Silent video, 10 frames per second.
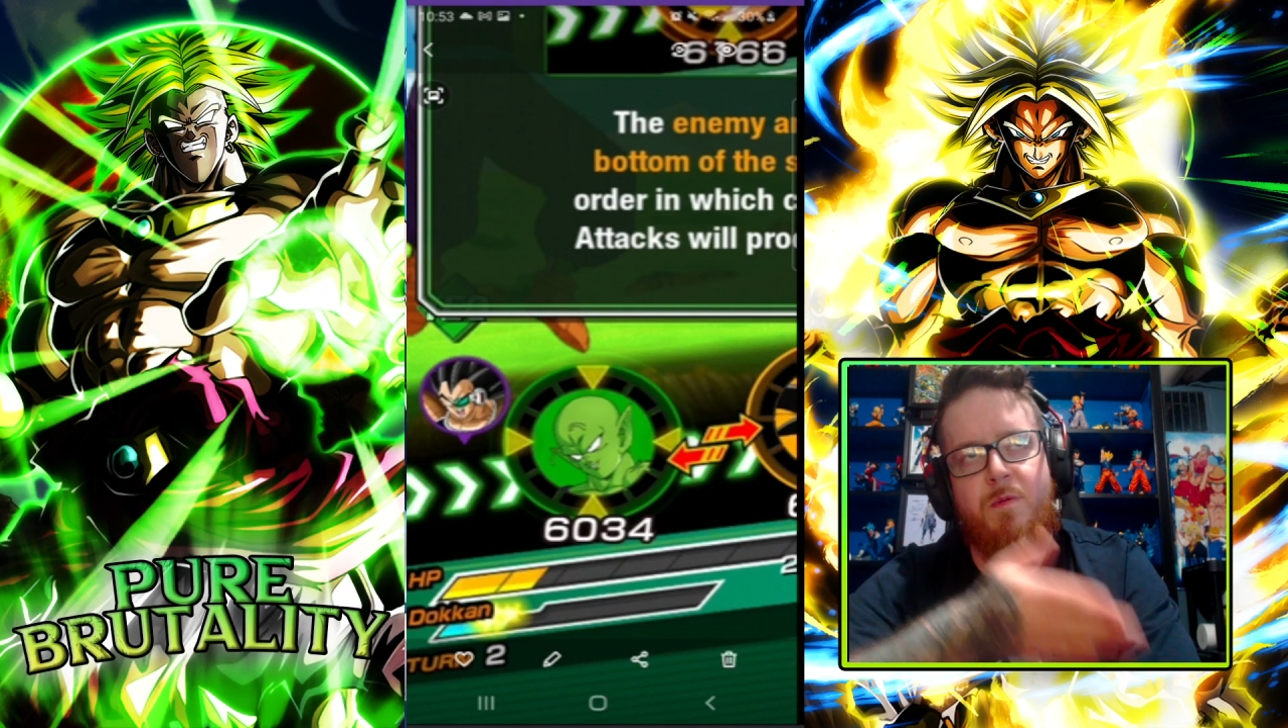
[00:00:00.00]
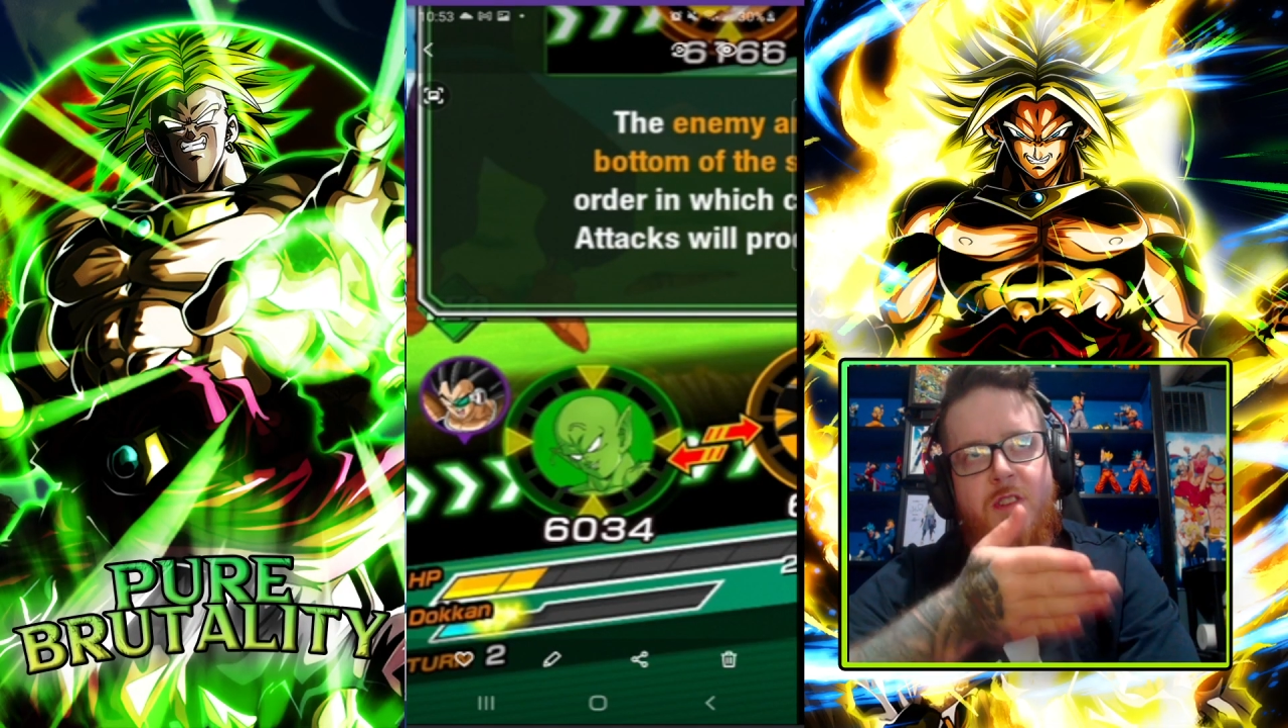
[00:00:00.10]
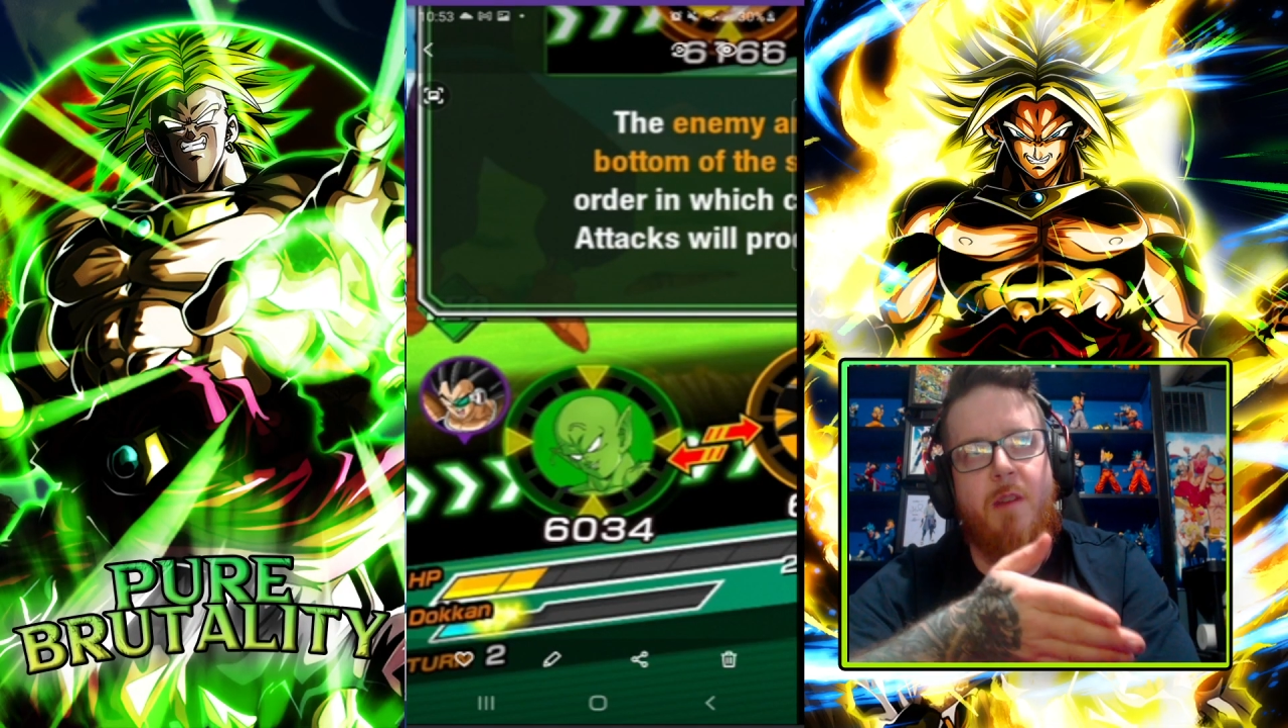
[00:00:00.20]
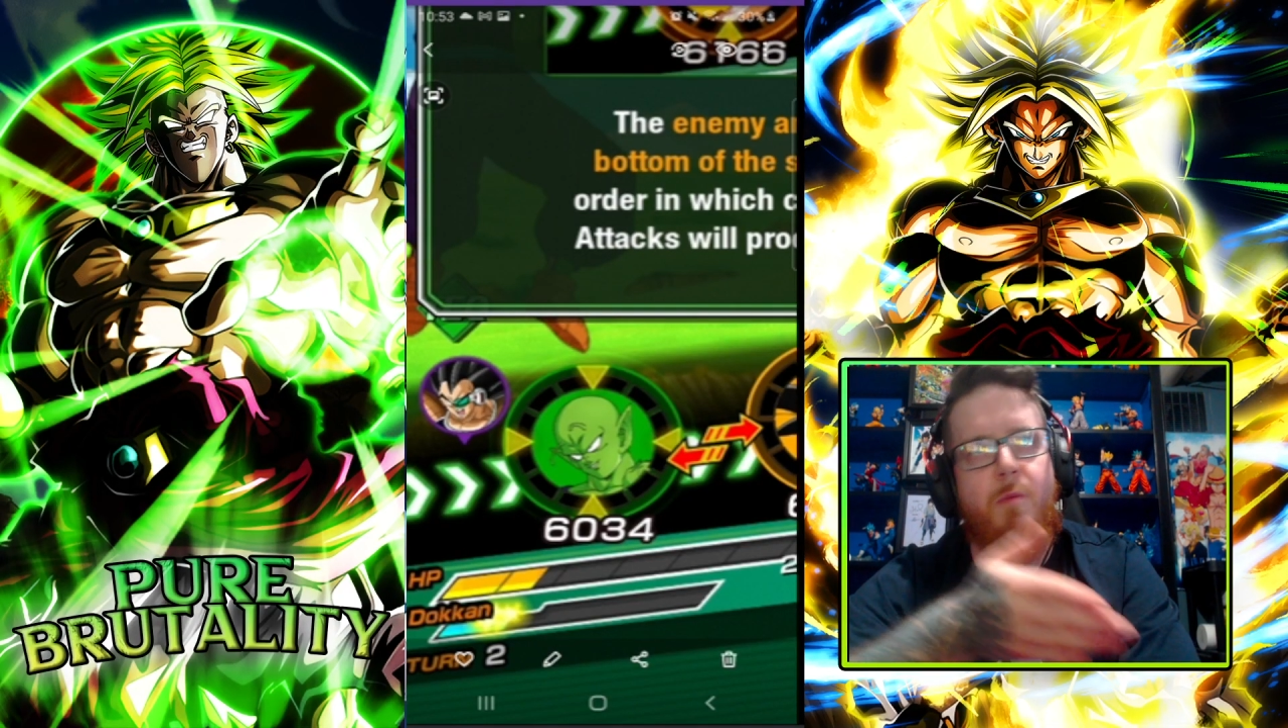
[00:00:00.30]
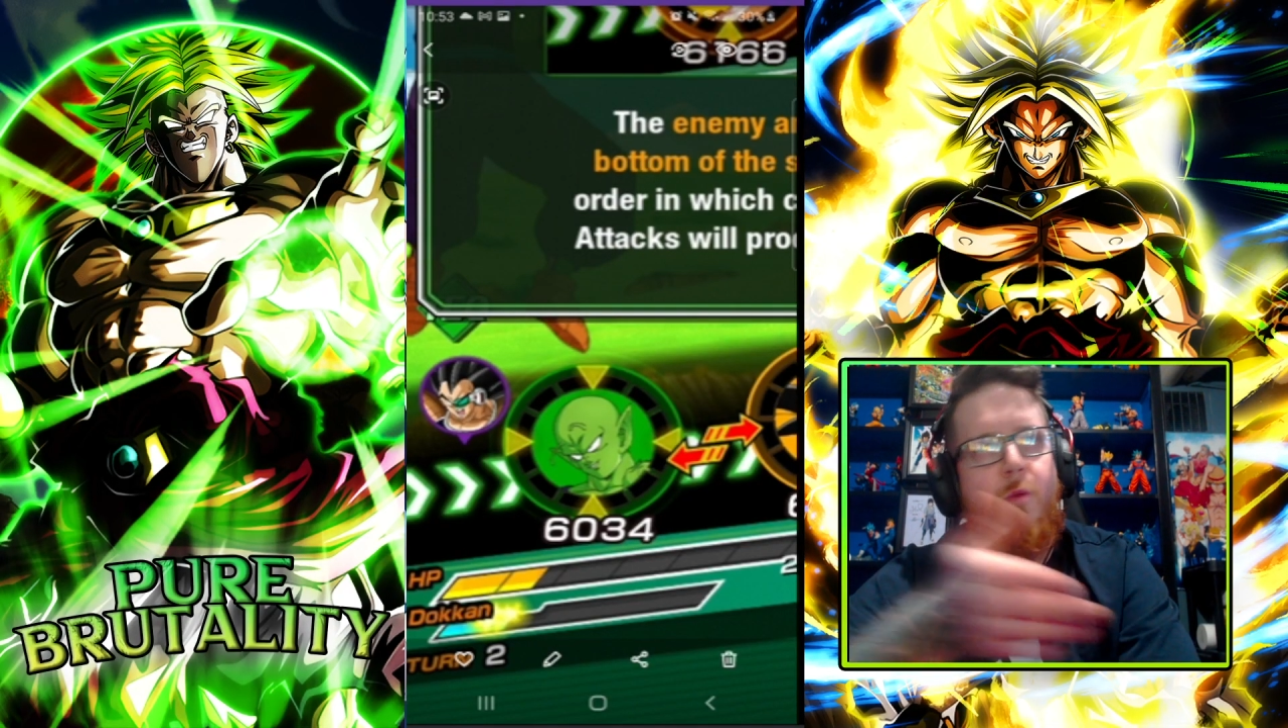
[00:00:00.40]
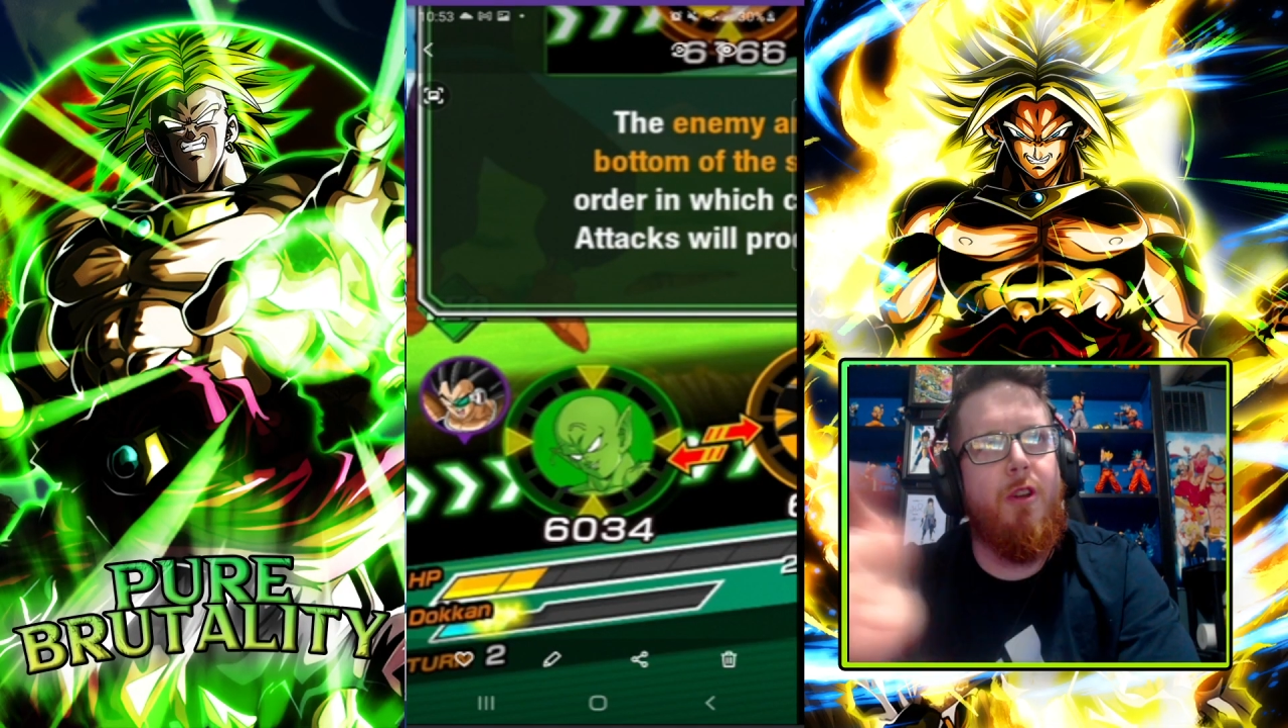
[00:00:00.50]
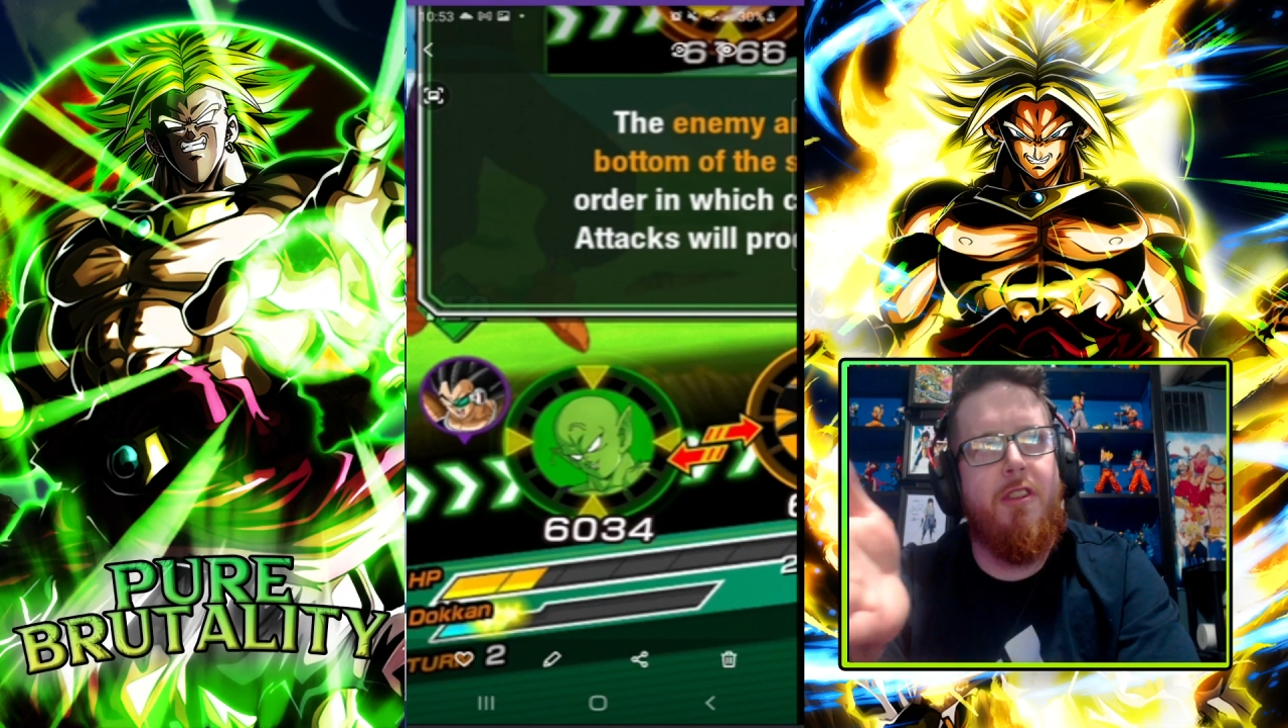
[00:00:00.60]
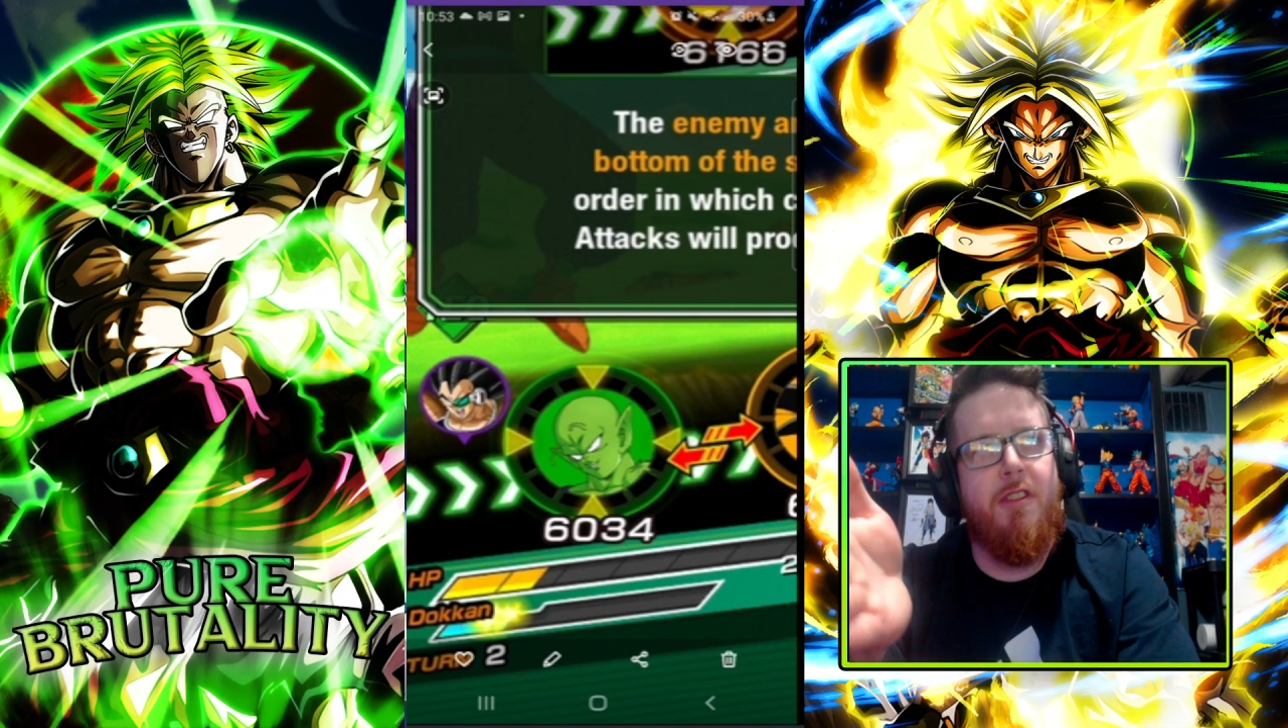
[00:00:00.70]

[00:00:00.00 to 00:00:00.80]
slot 1